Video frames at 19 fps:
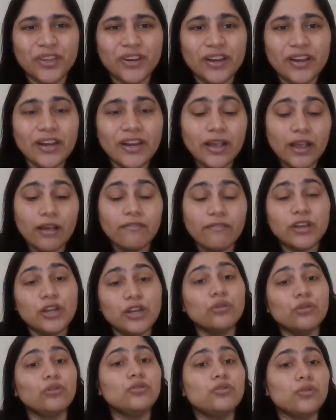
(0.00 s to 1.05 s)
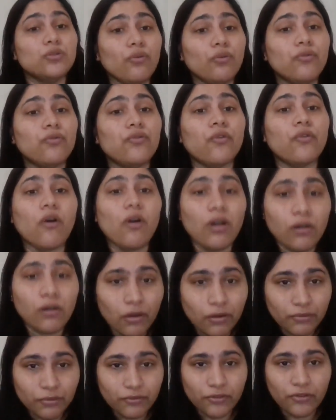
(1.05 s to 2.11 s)
right? When you do fall
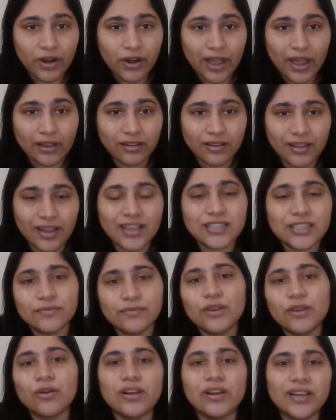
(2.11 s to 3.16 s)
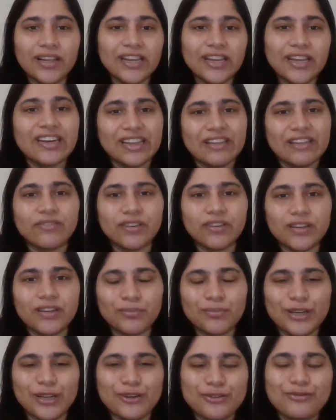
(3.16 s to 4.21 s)
off track, as we all
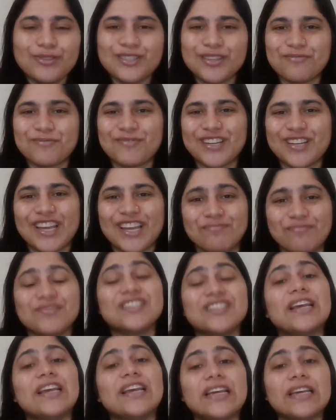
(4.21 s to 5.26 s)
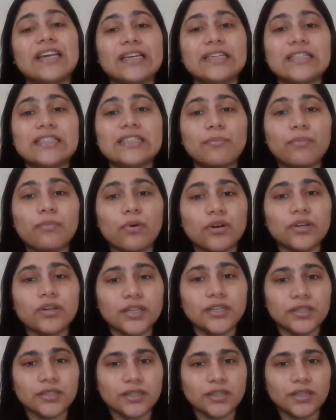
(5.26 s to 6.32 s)
inevitably do sometimes, it is
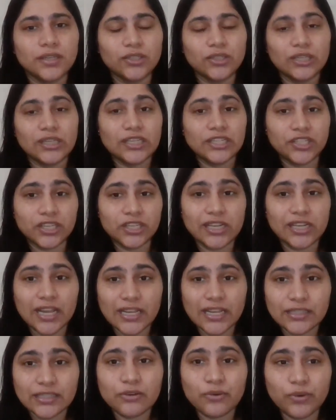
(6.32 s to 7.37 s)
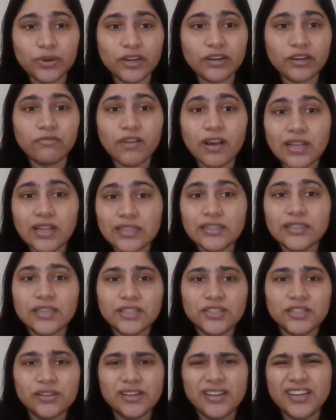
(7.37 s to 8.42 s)
important to let your clients know in advance
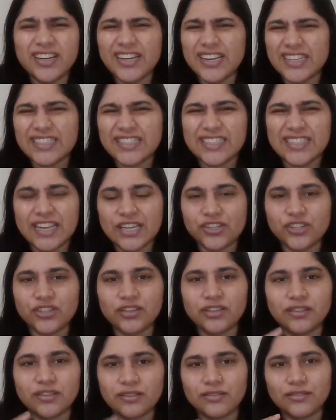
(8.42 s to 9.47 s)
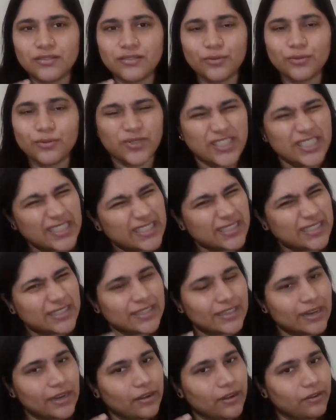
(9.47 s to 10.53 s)
that you'll need an extension. So this
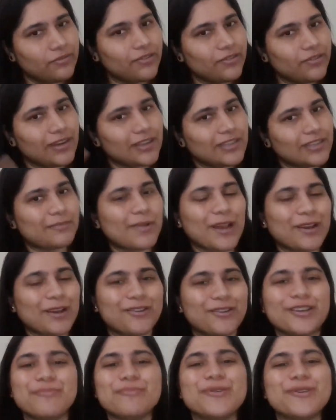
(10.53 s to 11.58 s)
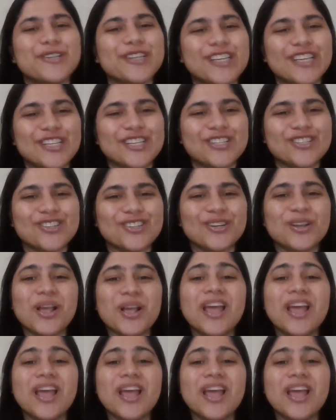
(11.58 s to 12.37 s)
kind of relates back to communication,